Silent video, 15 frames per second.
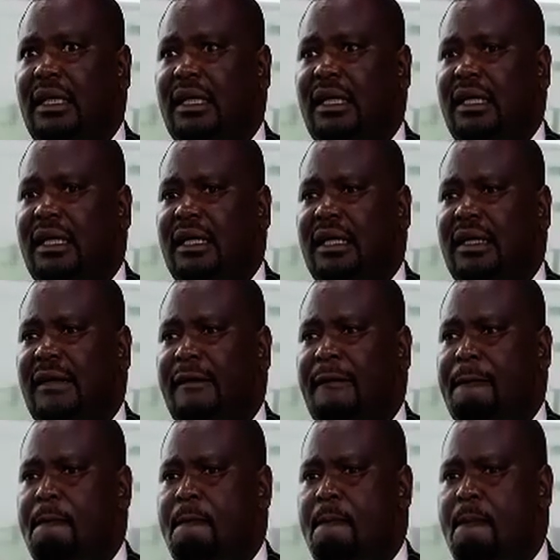
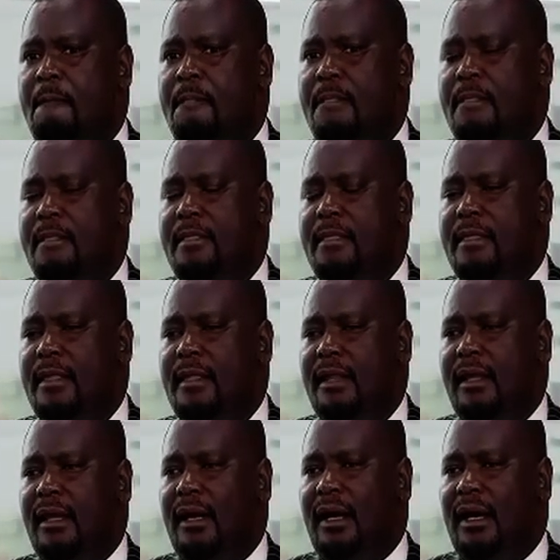
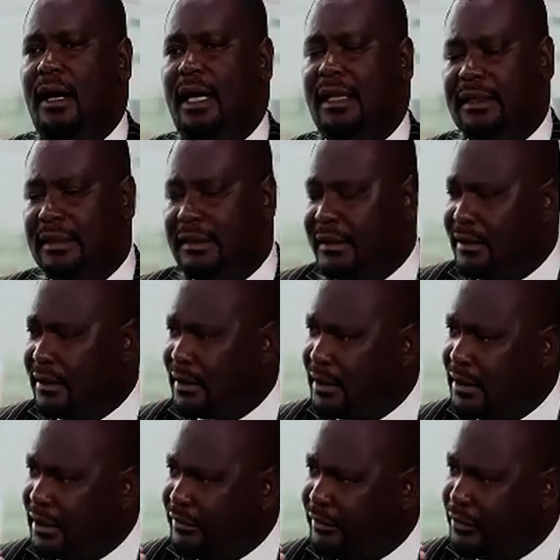and
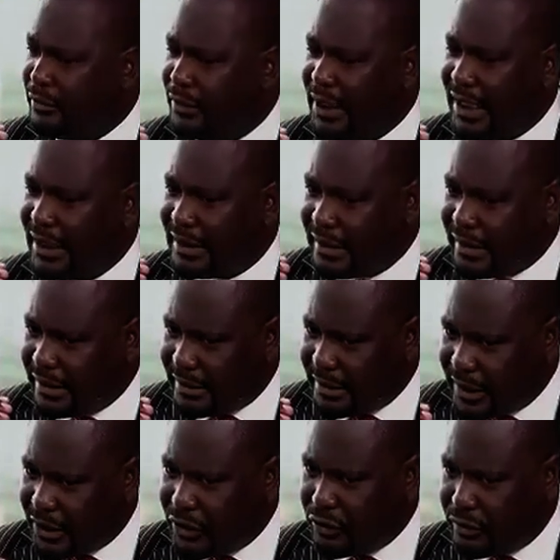if you look at
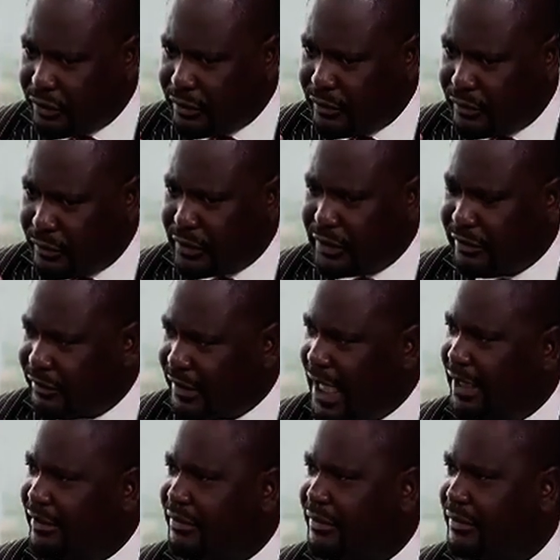Section
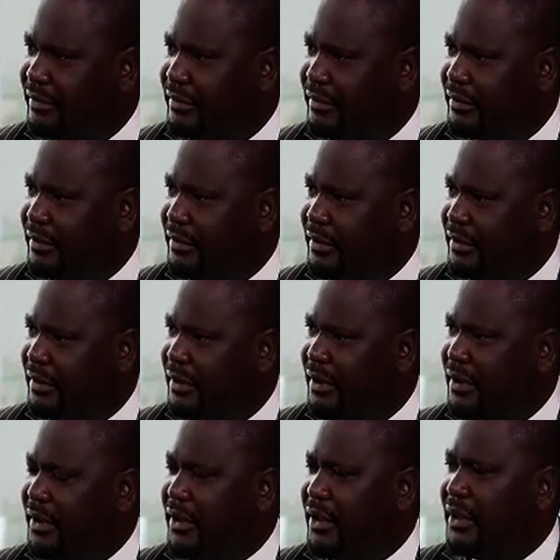45, mm-hmm,
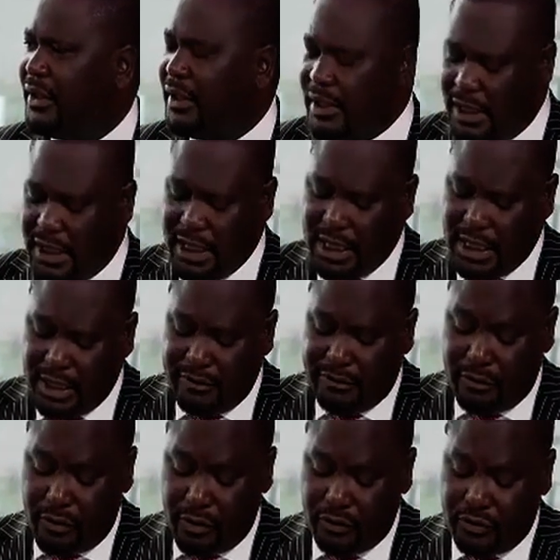if you
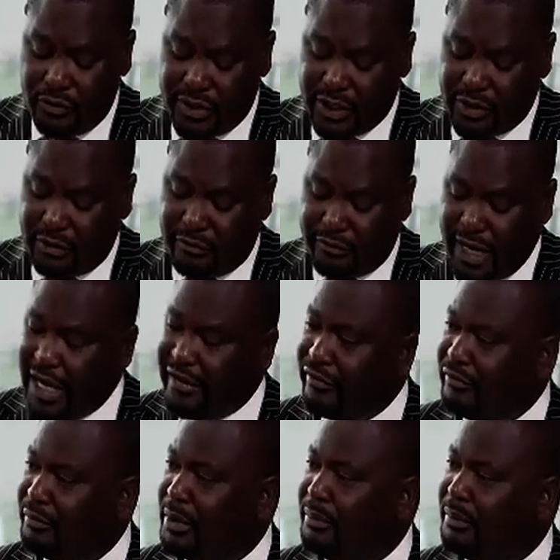go to Section 5
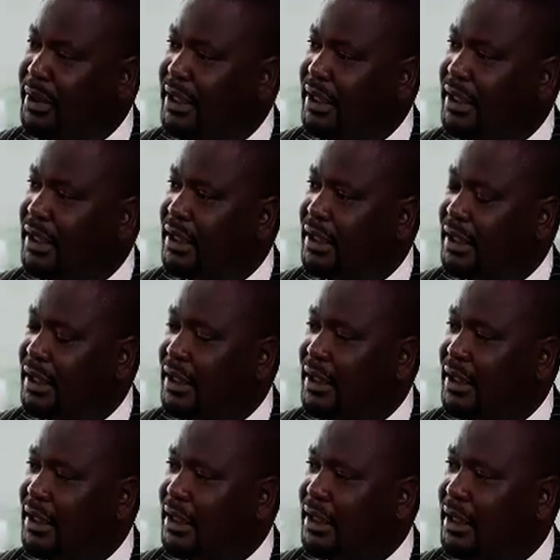of PP,
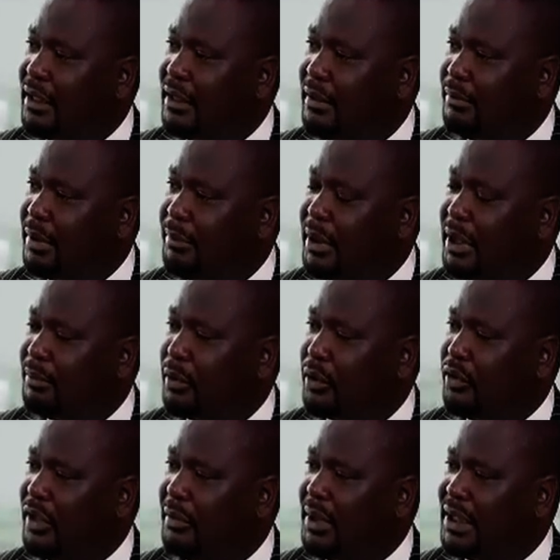Public
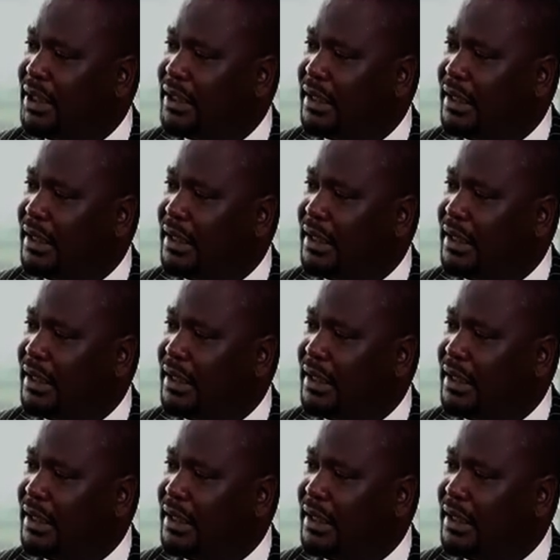Procurement